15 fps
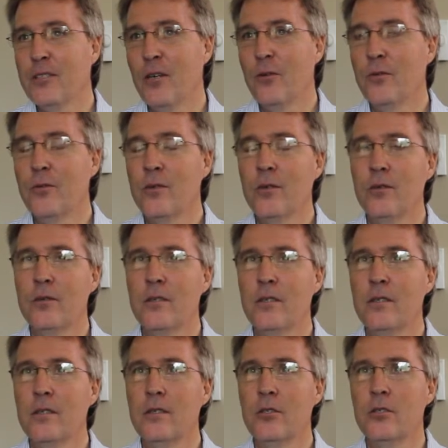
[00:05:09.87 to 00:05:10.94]
So,
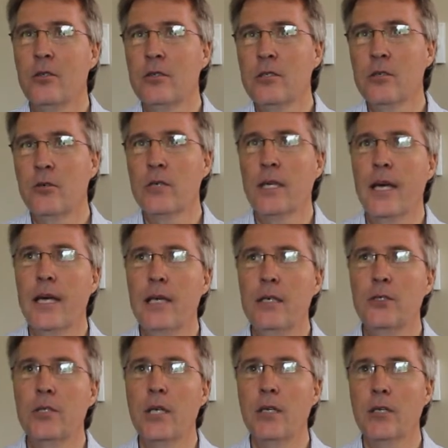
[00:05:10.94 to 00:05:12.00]
the students are
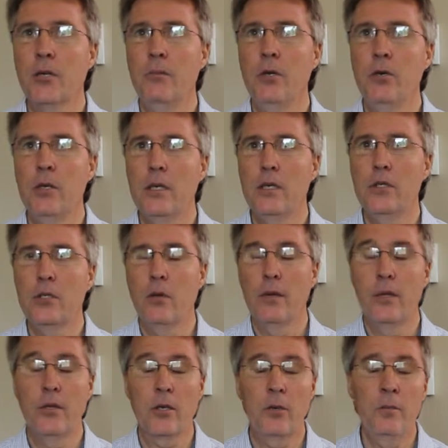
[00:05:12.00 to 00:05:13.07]
engaged in the community so
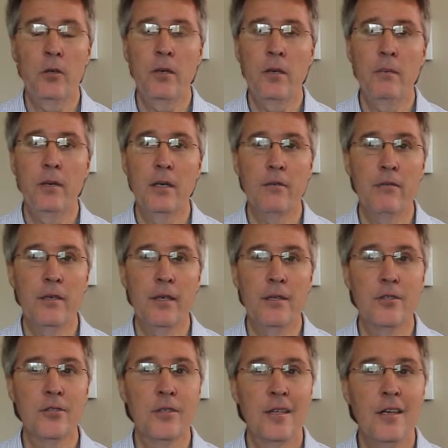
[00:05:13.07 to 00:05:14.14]
that the community
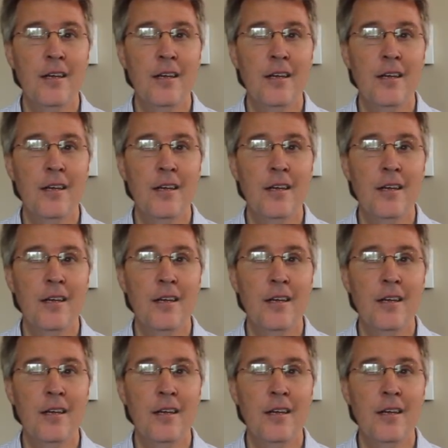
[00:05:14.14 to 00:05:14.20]
benefits,